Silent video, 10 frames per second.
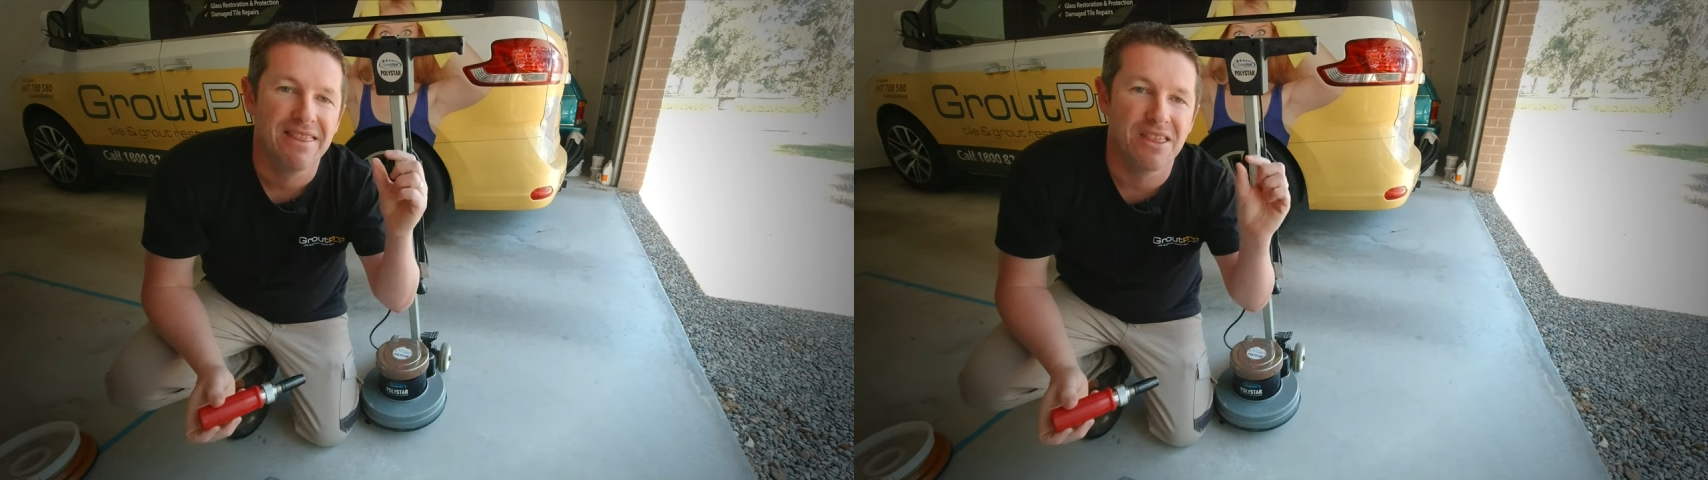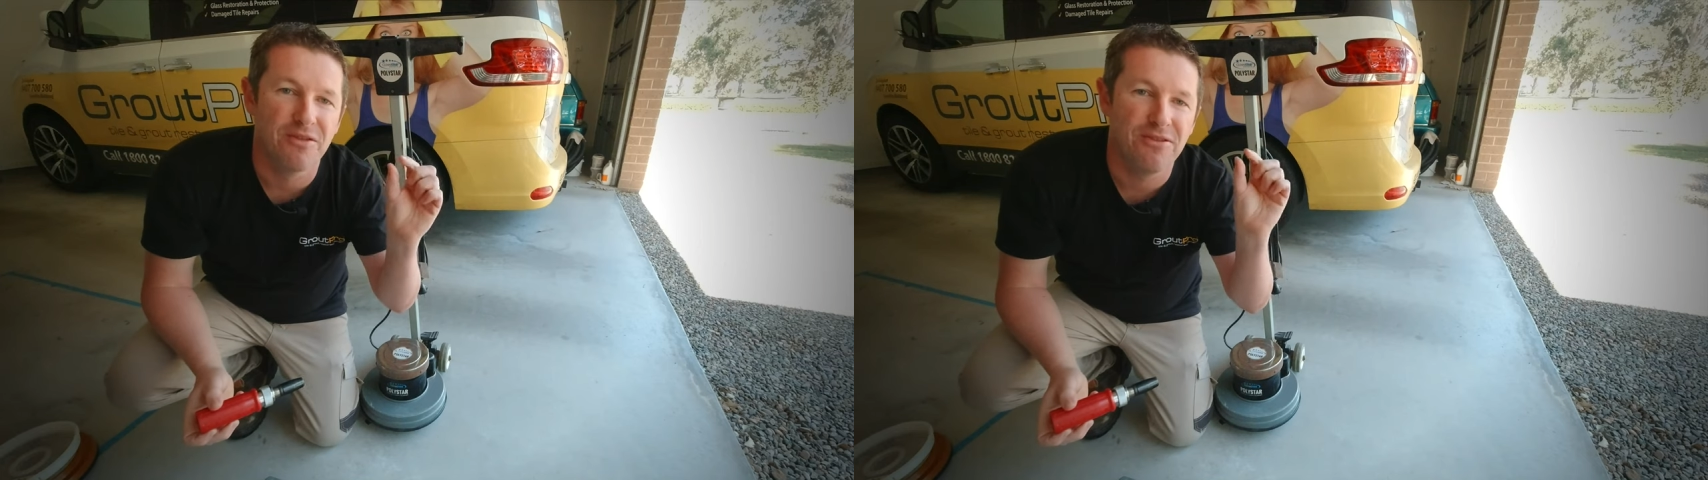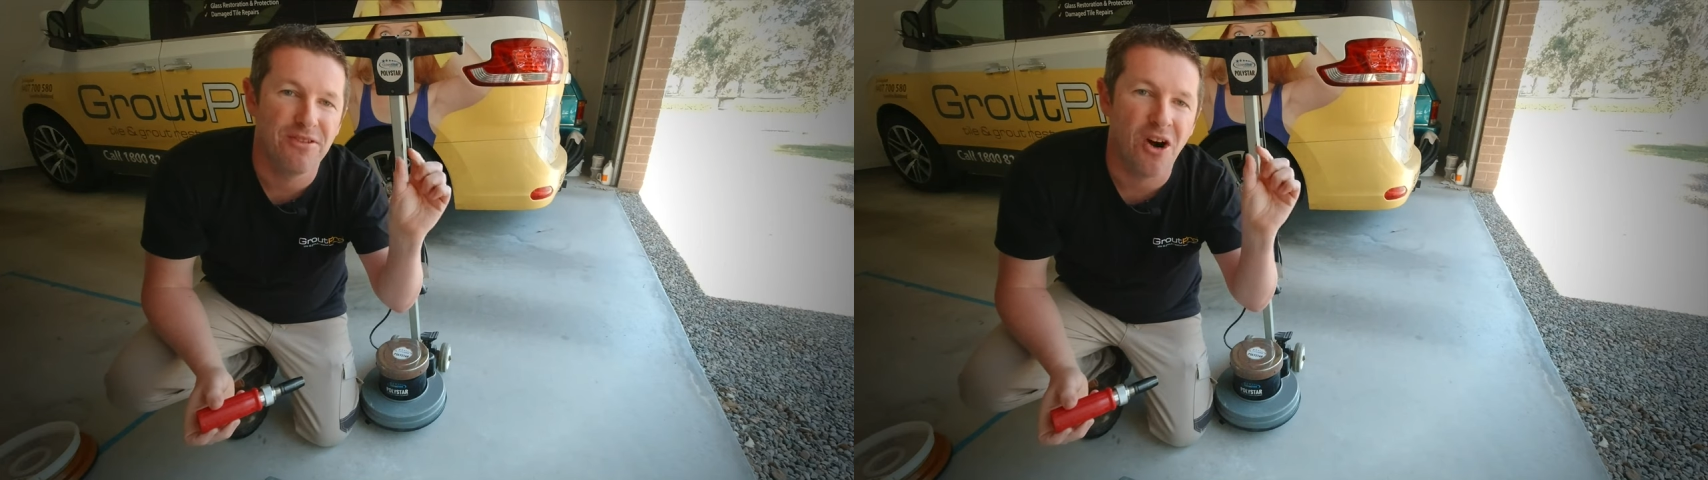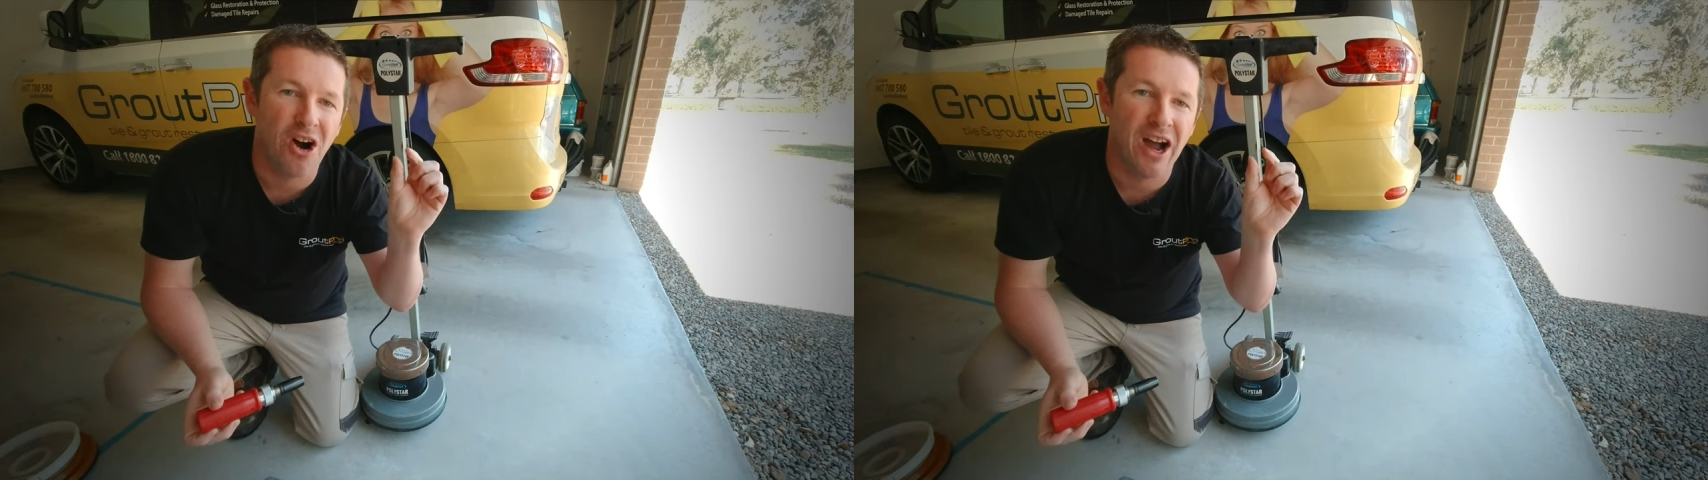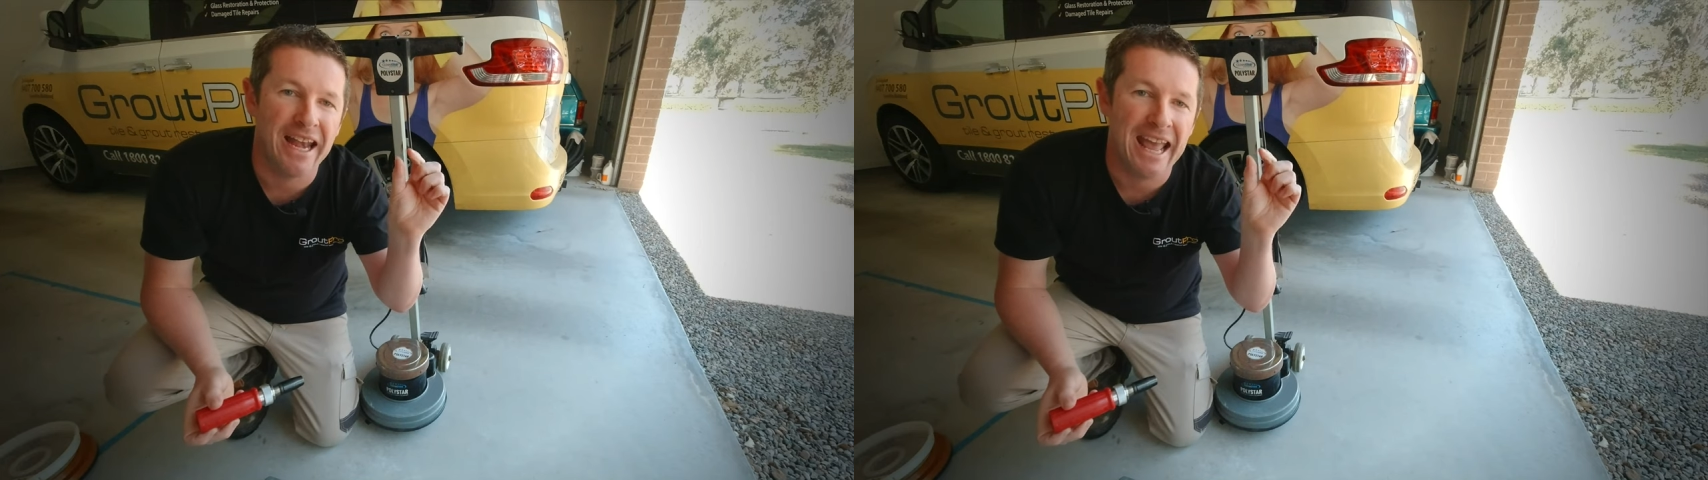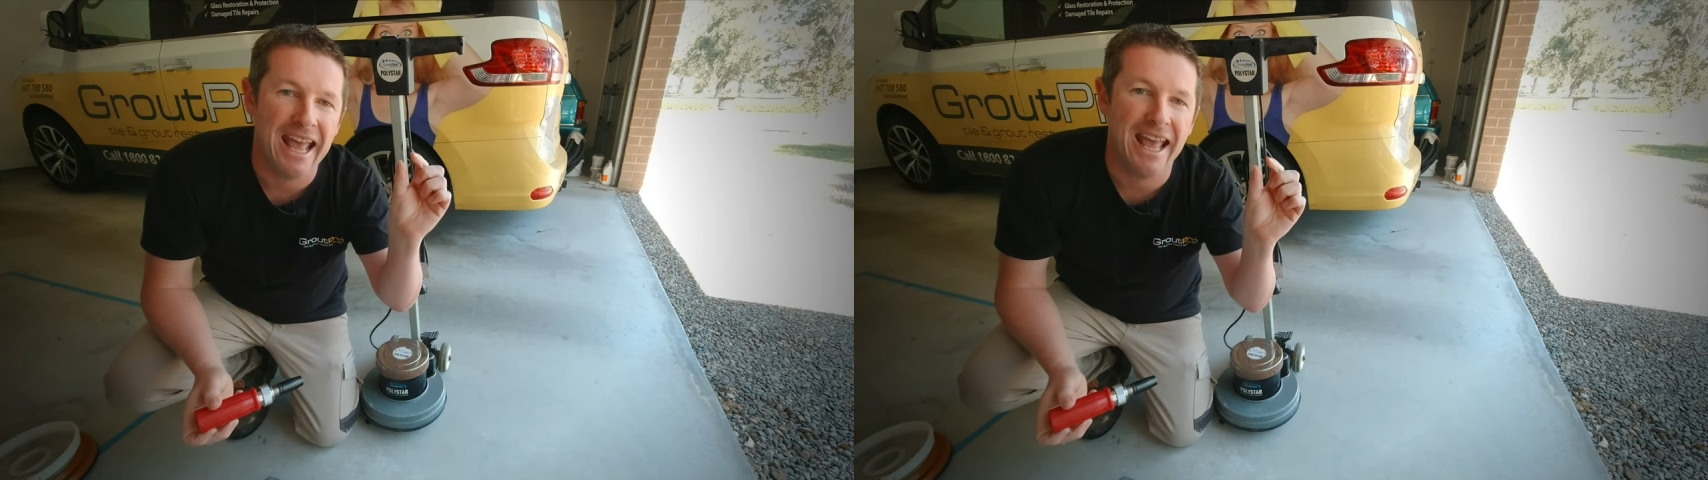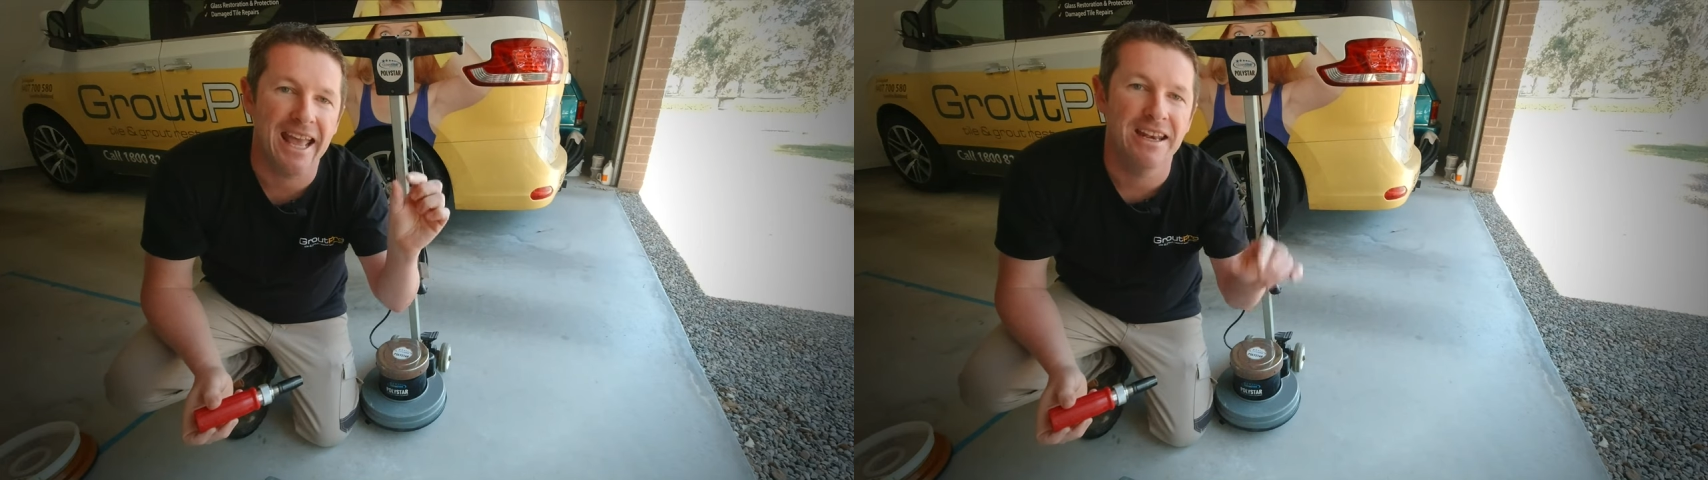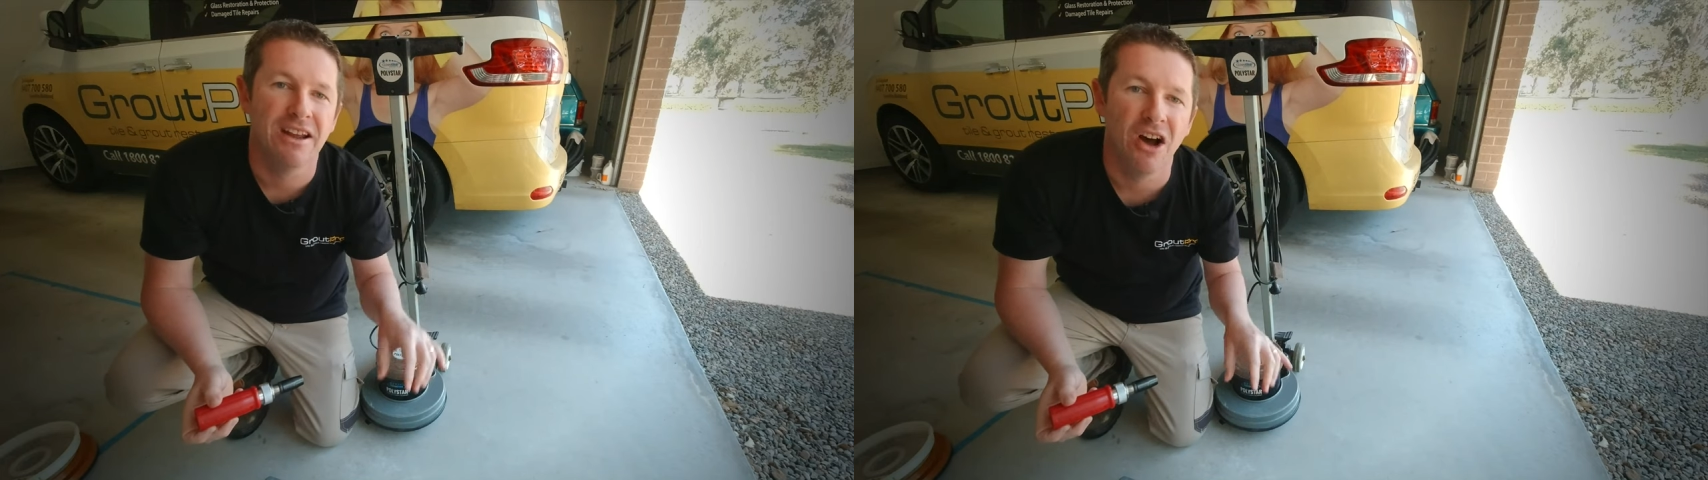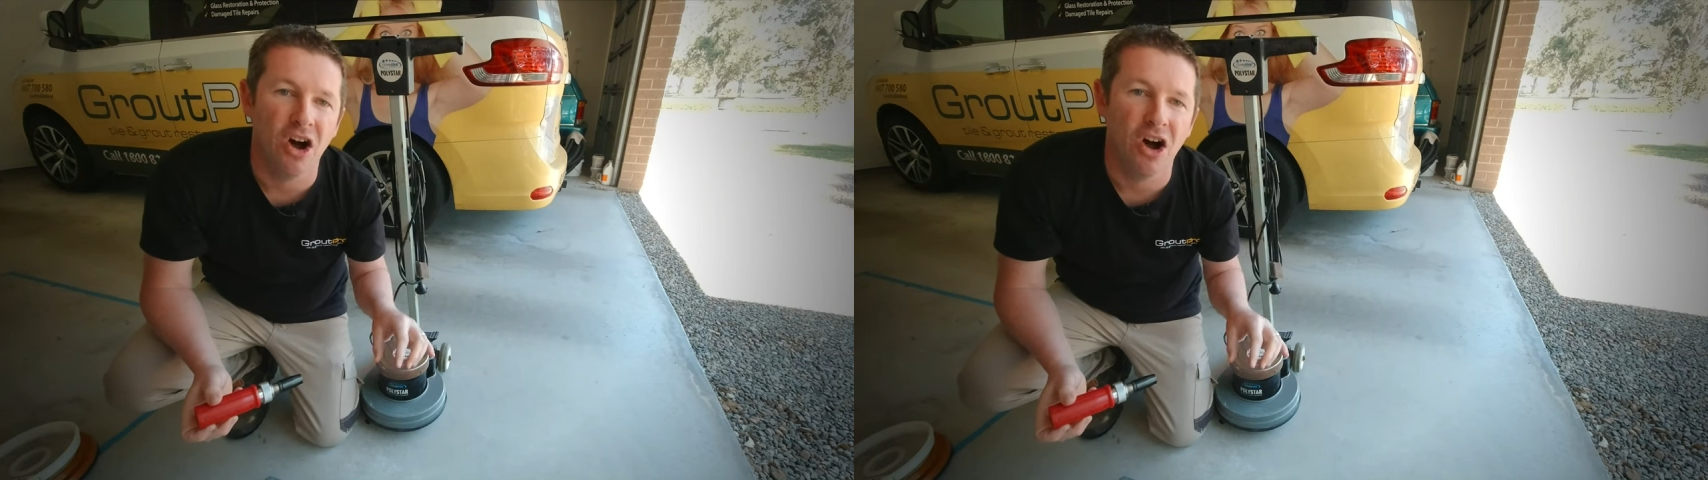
the fine head